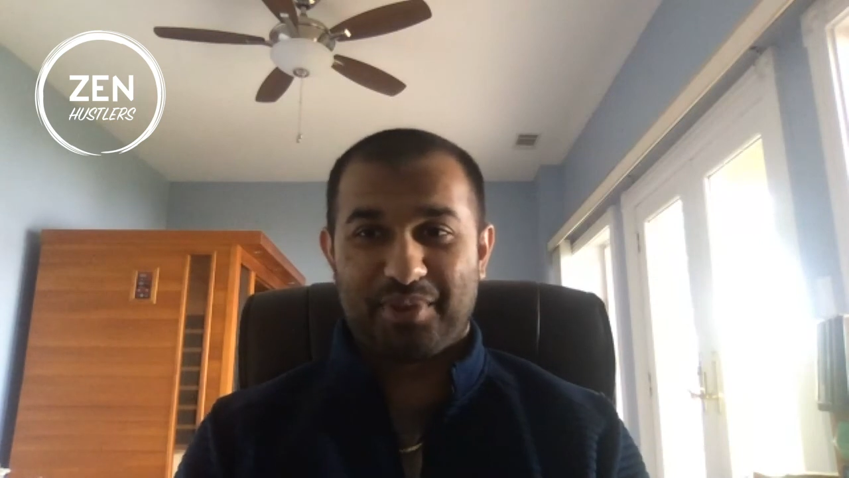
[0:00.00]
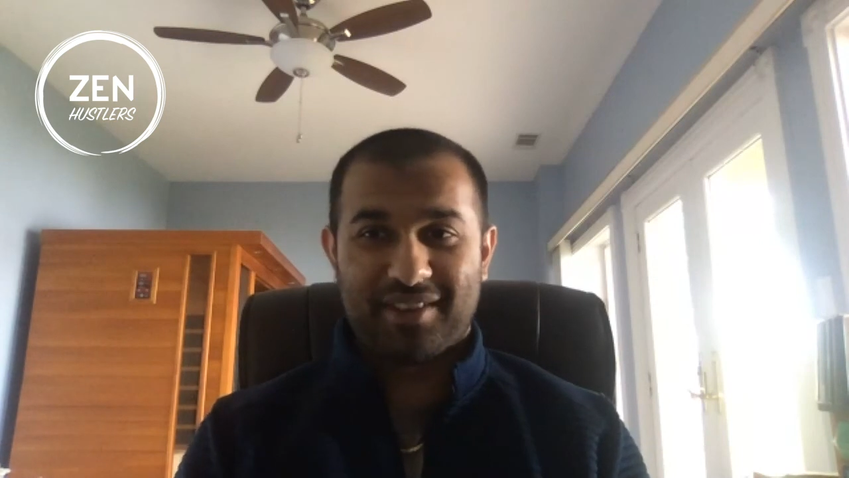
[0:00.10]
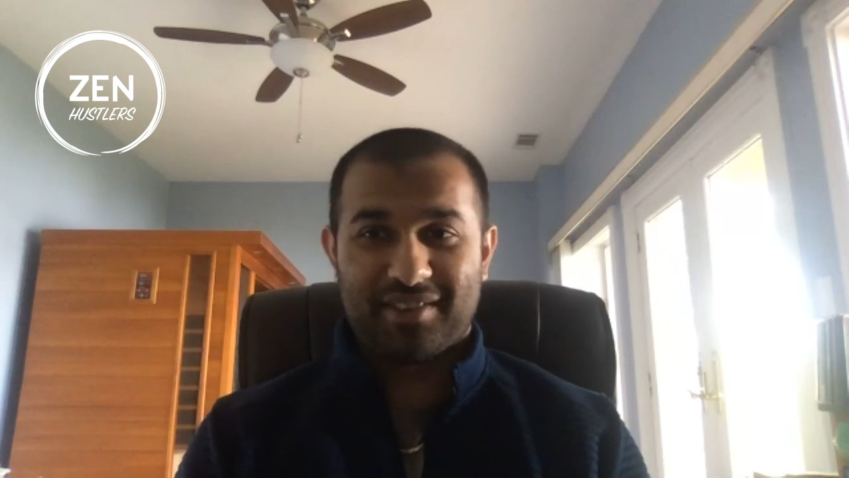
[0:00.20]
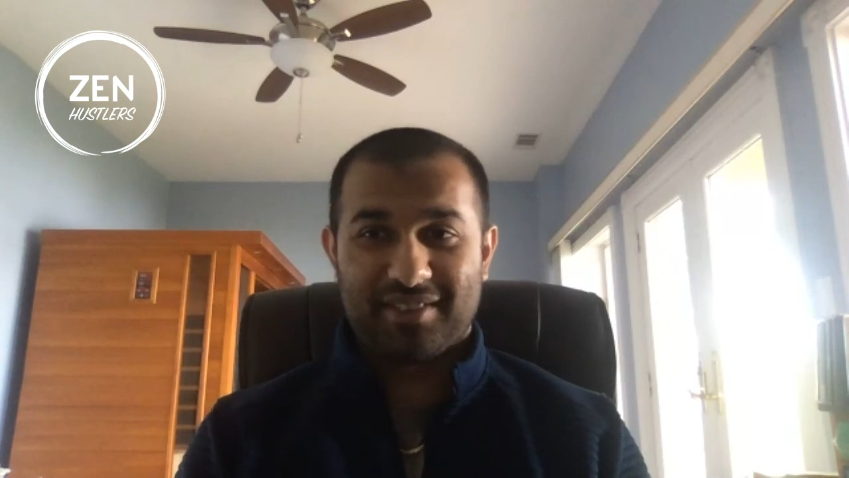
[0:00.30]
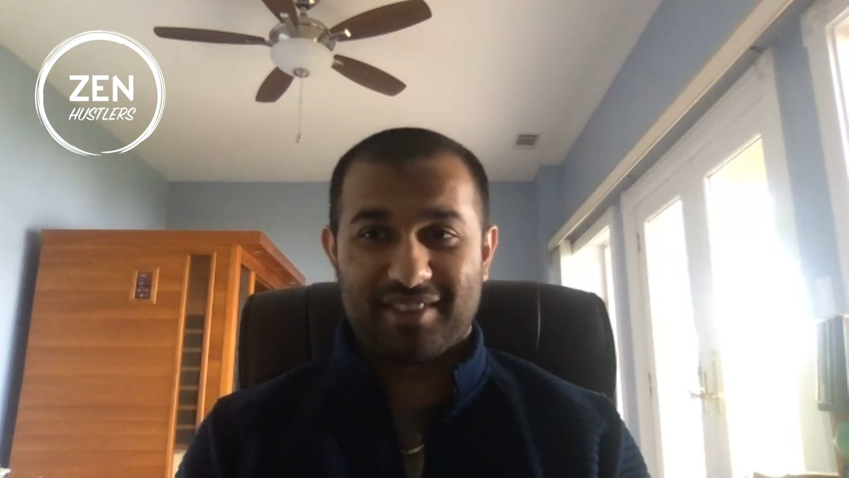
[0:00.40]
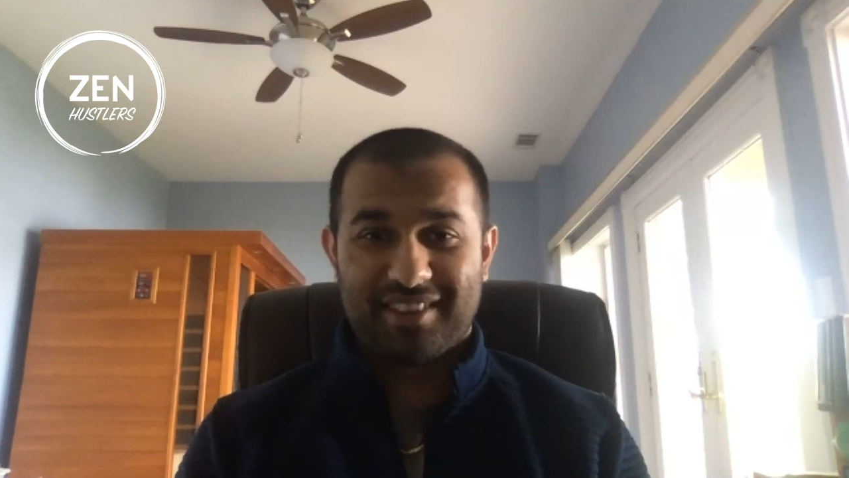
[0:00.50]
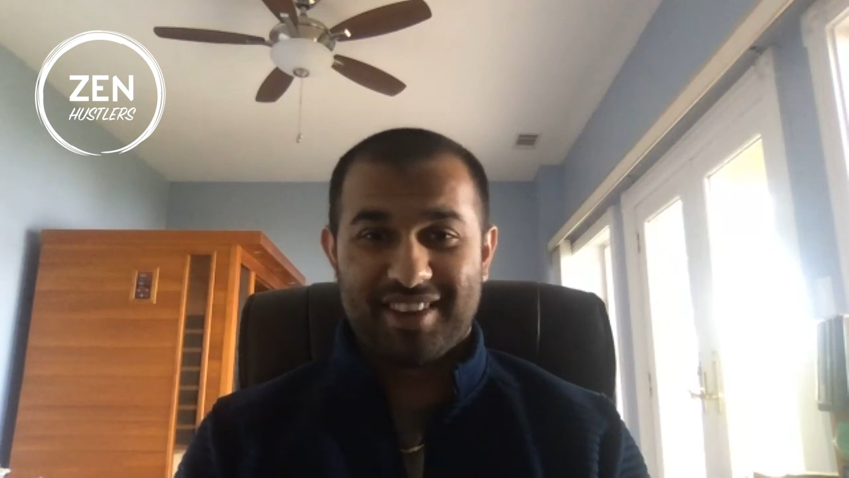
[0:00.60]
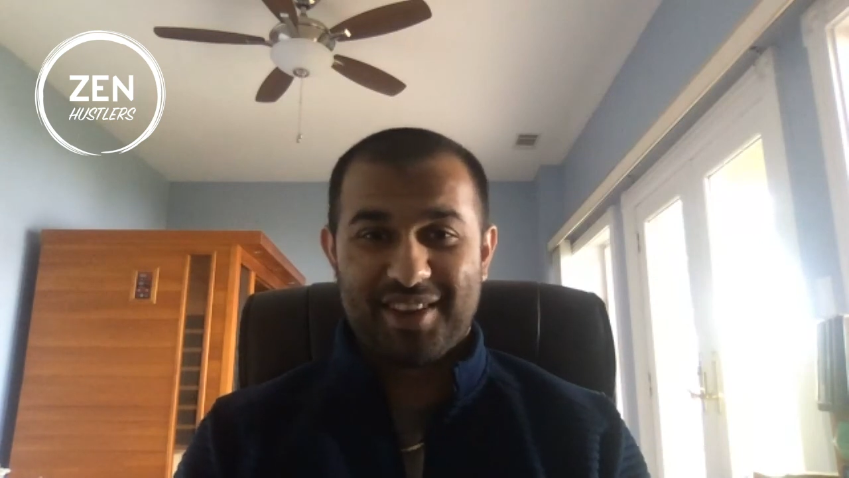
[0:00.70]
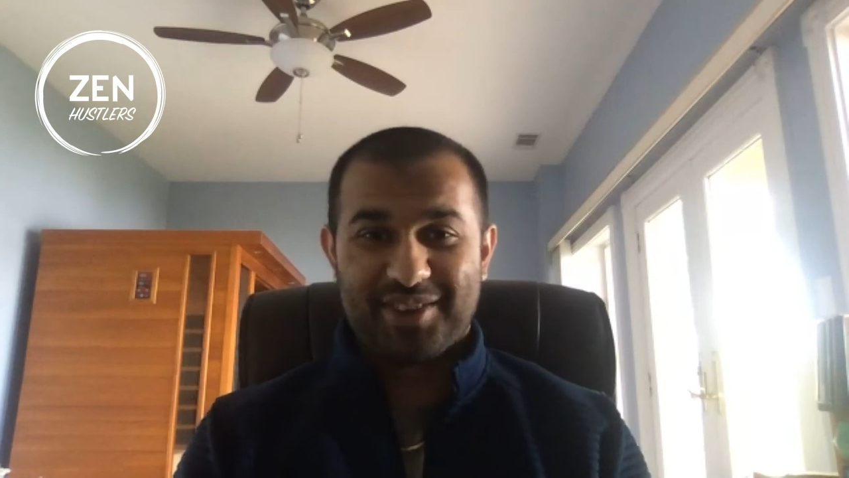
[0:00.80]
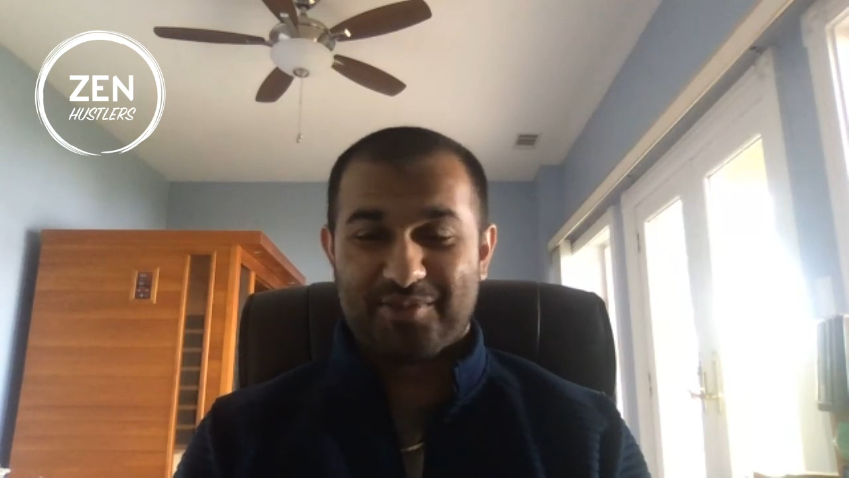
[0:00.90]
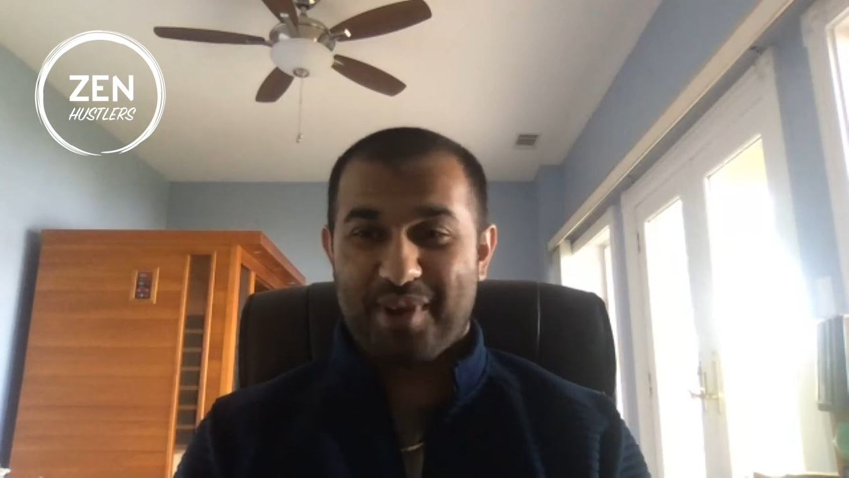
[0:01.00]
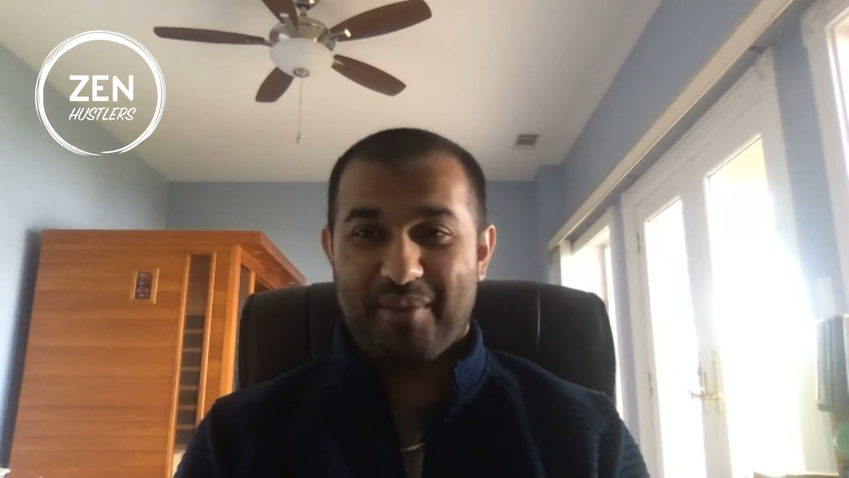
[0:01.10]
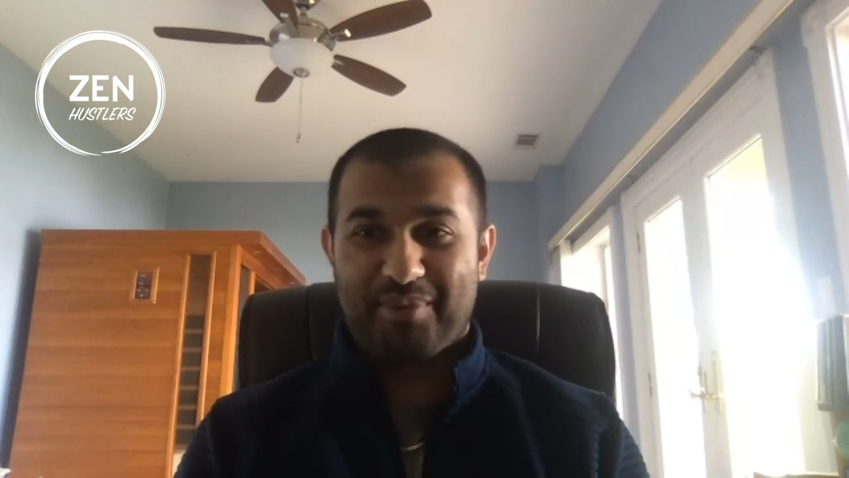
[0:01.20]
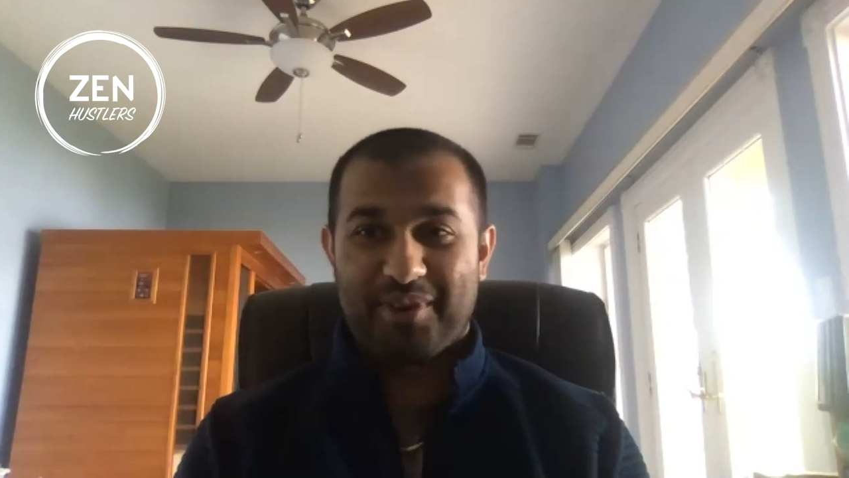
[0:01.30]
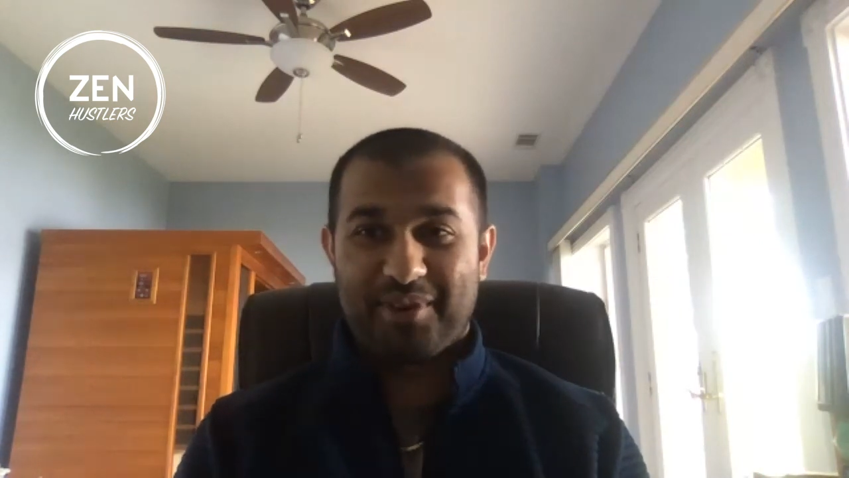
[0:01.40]
place to
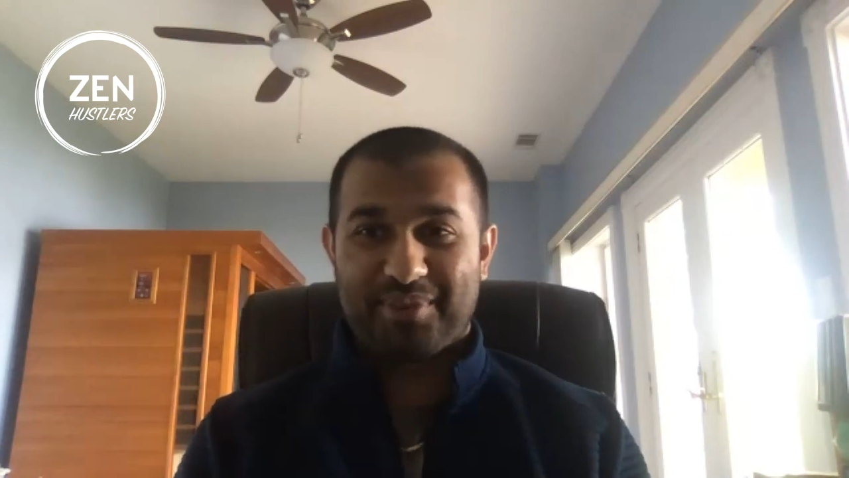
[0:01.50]
wrap up.